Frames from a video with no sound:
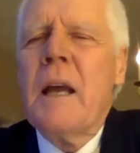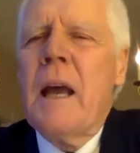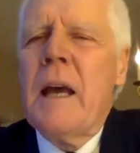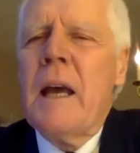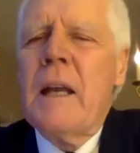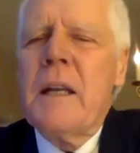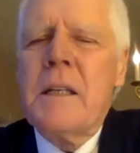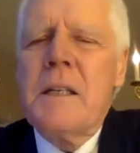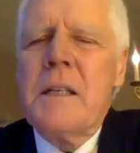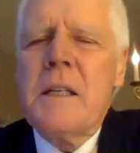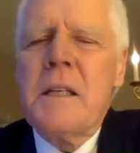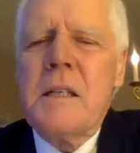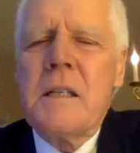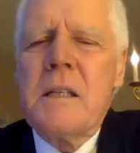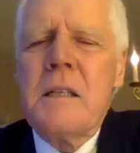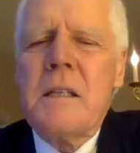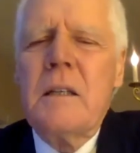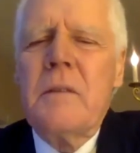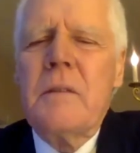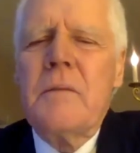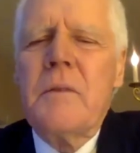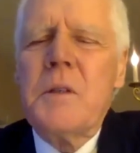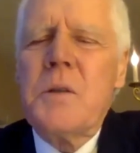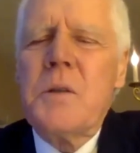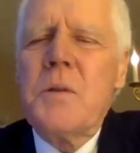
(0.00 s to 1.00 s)
and it is
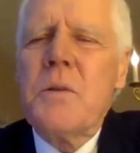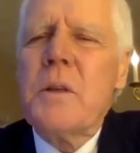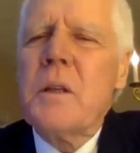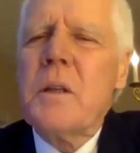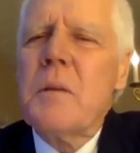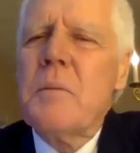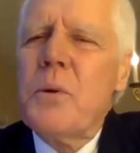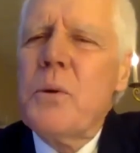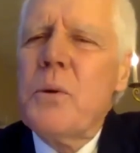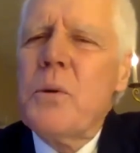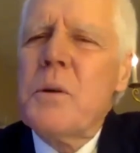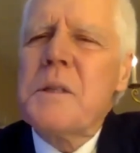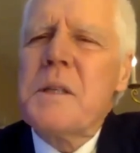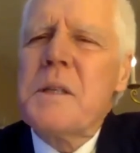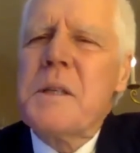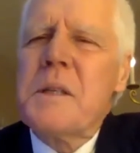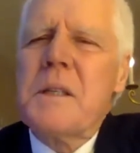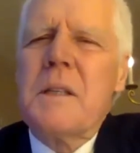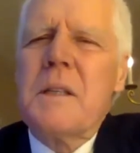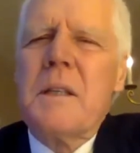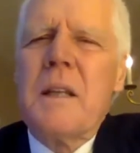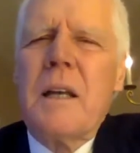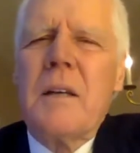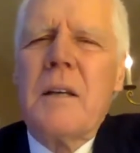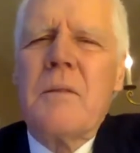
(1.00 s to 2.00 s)
delivered during the
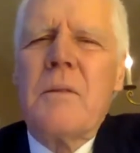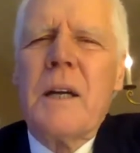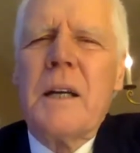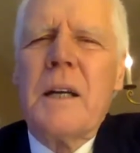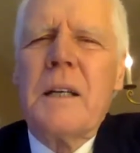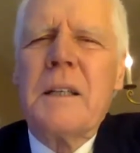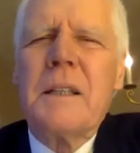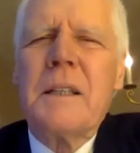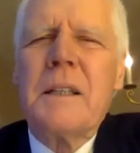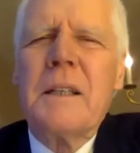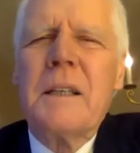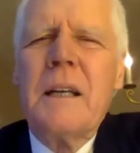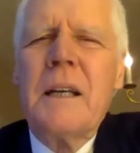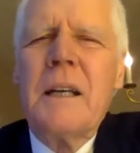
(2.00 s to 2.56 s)
pauses in that rite.